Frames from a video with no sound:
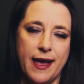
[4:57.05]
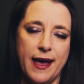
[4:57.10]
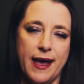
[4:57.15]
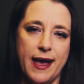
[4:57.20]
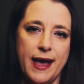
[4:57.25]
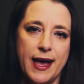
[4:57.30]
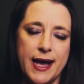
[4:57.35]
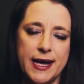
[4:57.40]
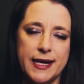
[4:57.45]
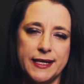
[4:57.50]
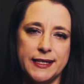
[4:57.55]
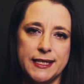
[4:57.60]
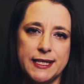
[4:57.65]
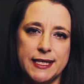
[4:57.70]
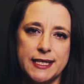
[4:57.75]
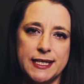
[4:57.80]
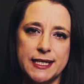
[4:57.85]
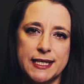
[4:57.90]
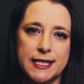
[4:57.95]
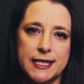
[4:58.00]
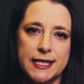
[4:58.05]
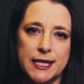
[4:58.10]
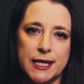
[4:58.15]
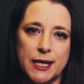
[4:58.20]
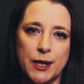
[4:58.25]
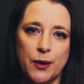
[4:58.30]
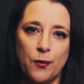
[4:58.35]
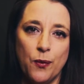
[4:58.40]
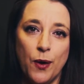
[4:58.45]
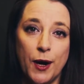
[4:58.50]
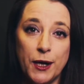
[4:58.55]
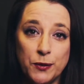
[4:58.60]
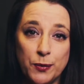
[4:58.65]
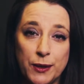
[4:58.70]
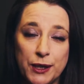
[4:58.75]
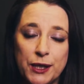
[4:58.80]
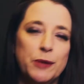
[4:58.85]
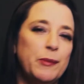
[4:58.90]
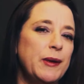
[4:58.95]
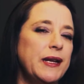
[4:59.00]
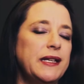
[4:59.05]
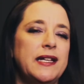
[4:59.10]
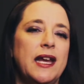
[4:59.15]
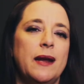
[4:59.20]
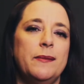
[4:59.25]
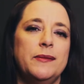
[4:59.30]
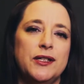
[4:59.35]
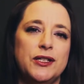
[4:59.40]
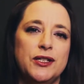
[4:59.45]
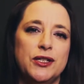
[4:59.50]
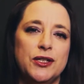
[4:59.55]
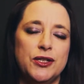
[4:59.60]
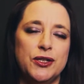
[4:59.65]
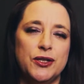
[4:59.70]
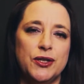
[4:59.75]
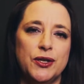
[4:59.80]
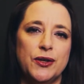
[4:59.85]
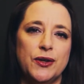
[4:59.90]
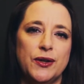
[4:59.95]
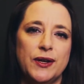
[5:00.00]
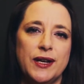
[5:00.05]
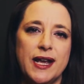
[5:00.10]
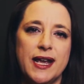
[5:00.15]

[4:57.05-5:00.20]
And what we could be tempted to do